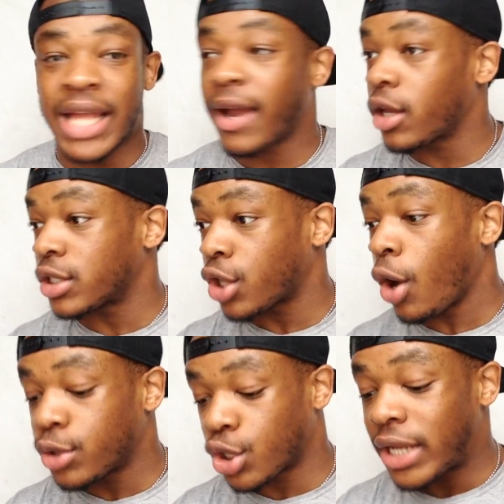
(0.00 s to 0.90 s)
Like it's,
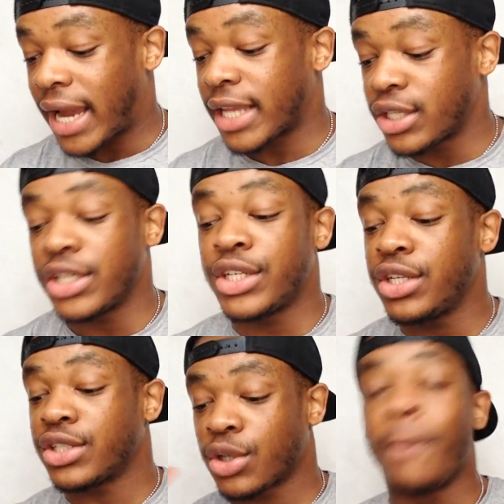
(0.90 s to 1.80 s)
it's like it, it didn't
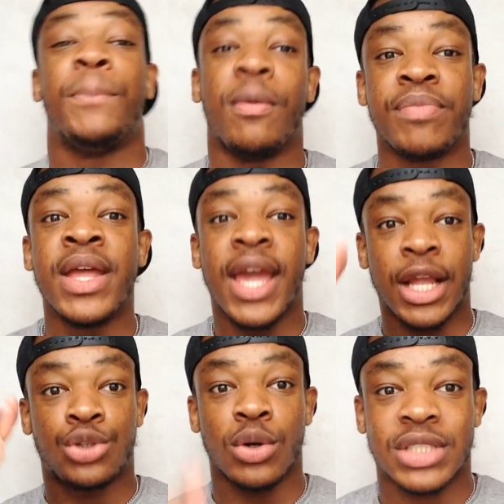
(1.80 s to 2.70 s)
just go boom.
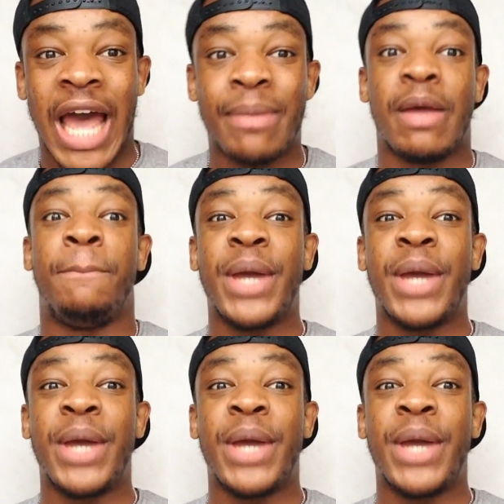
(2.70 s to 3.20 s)
It took time. It